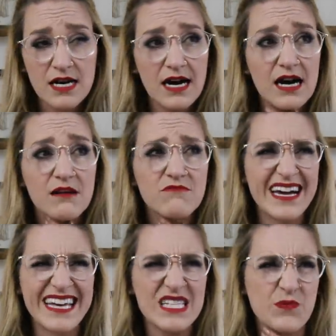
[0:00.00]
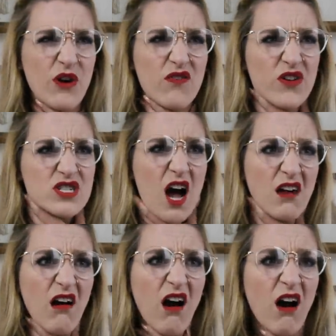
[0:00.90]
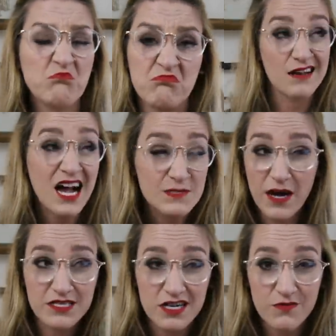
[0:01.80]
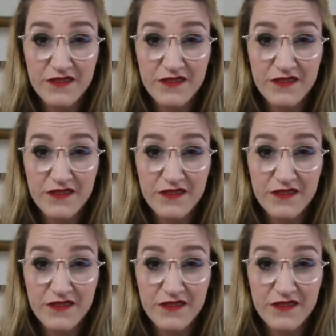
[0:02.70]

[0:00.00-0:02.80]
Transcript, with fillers: Um, I think it's rover dot com, not sponsored.